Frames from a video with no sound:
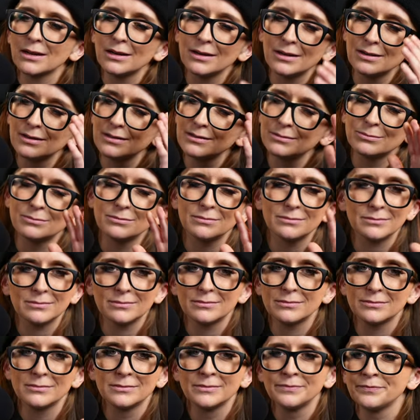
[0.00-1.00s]
oh,
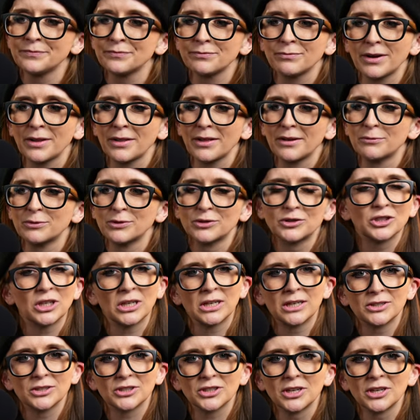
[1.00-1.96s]
my life was changed